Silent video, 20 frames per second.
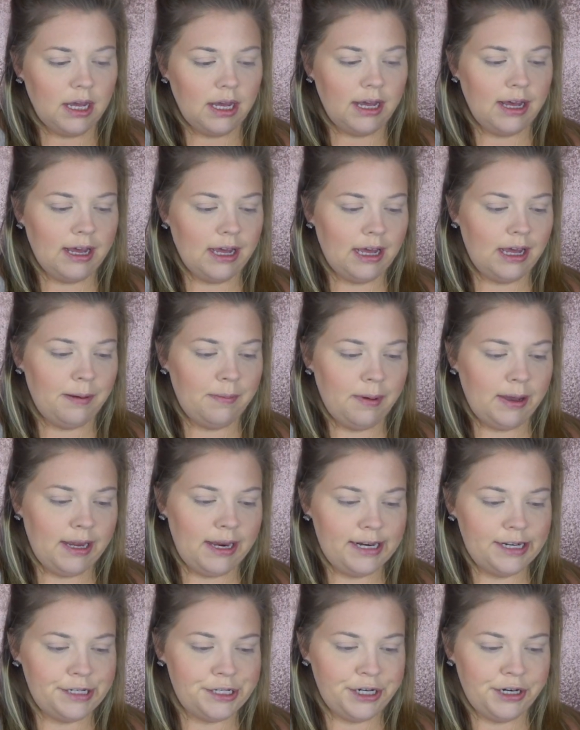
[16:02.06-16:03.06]
I
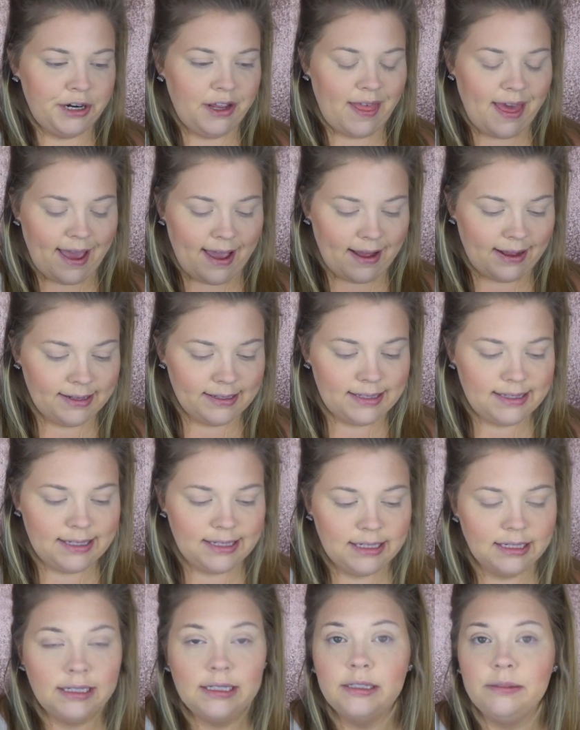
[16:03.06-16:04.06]
made sure of that.
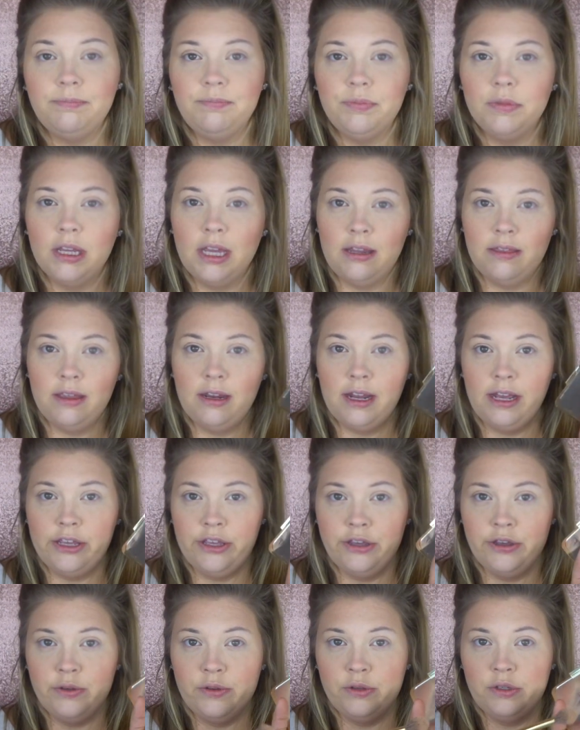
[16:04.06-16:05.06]
And then I
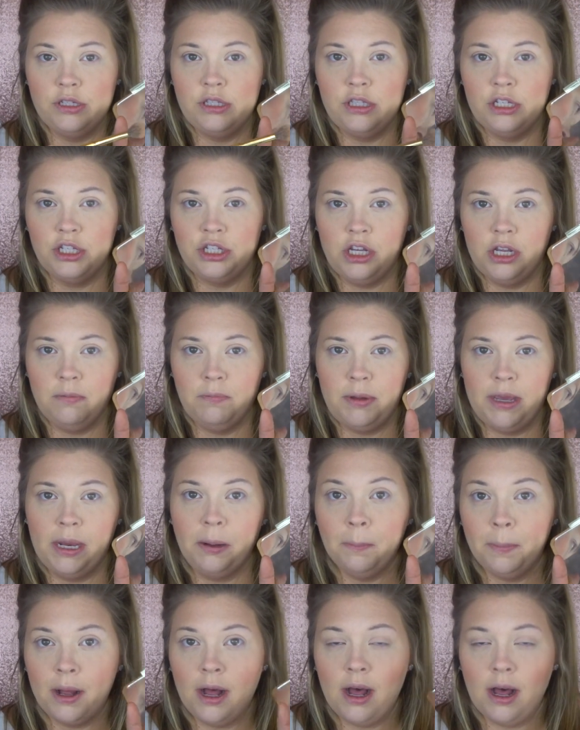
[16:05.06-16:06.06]
used the
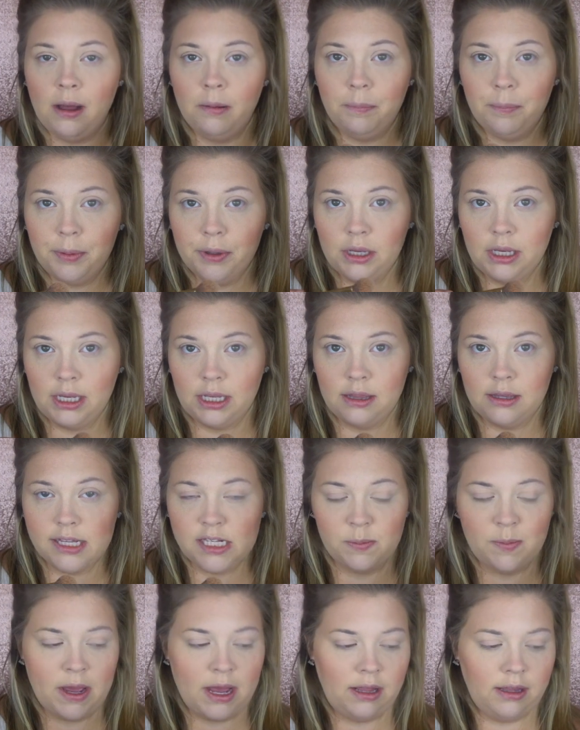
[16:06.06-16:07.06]
Champagne Pop in
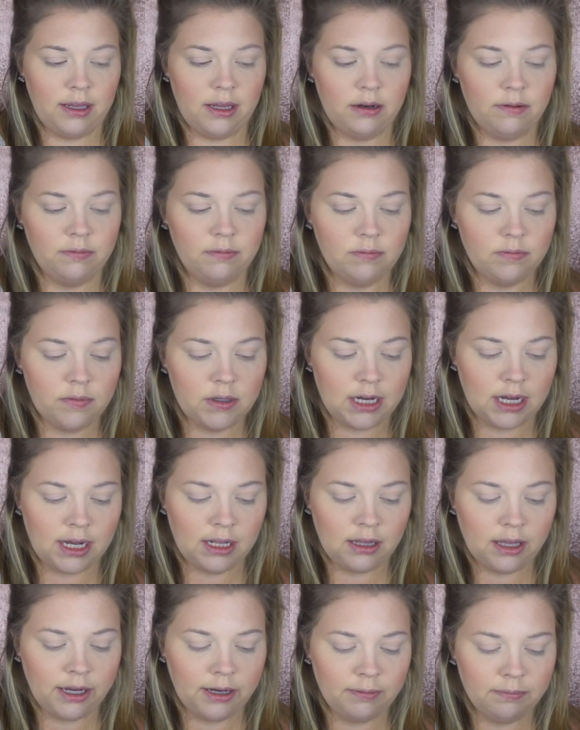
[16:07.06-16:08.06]
this palette to
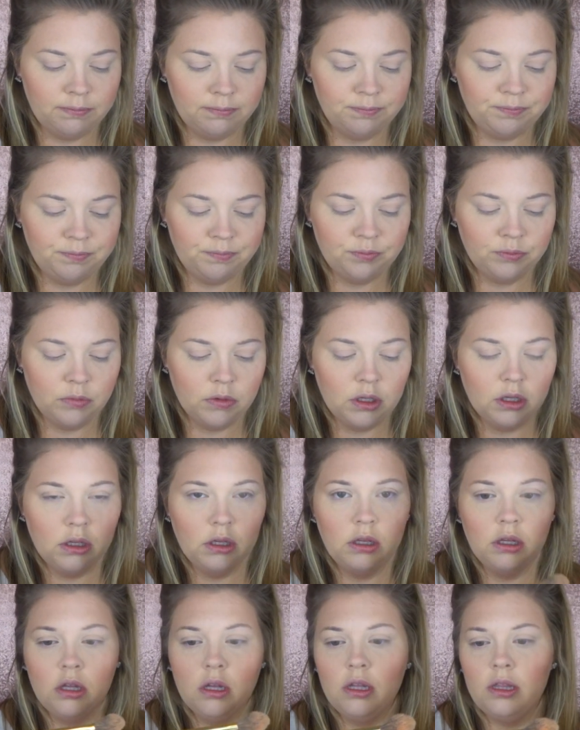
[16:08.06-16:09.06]
highlight.
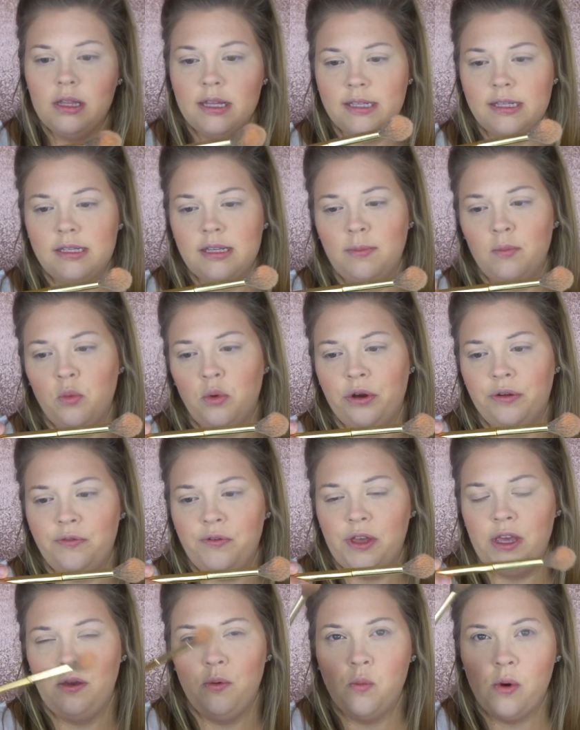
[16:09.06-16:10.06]
This is a
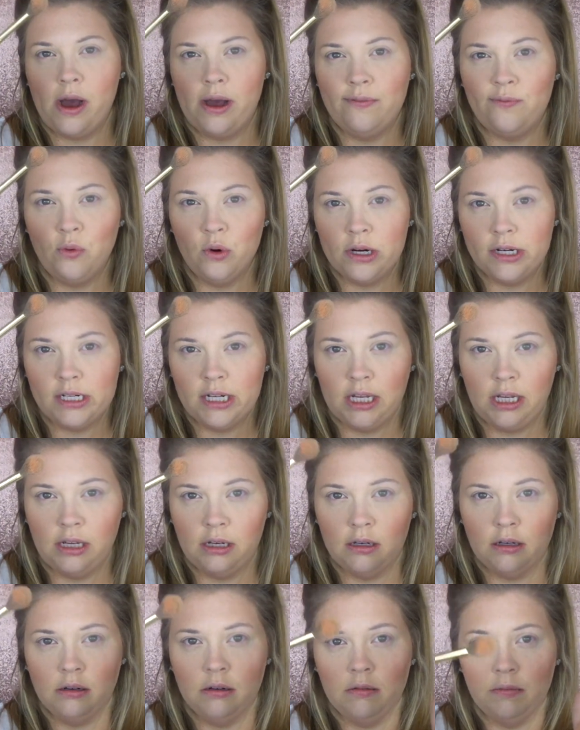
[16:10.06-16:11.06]
Morphe
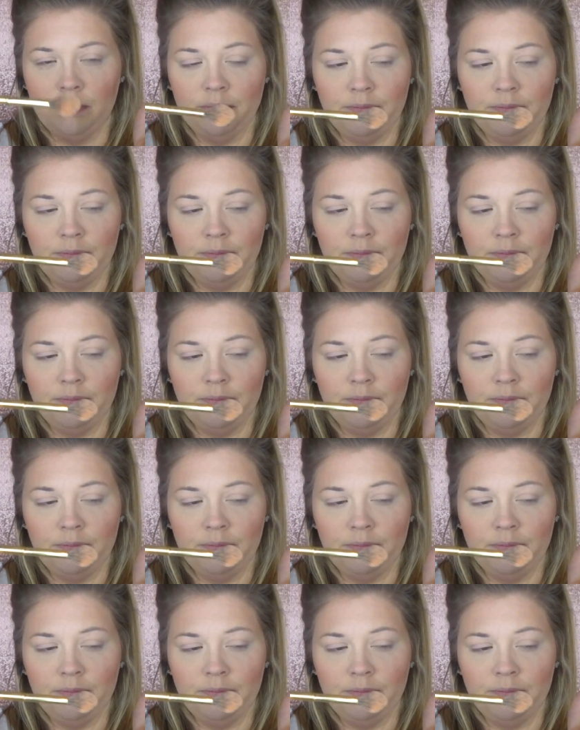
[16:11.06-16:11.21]
Y14.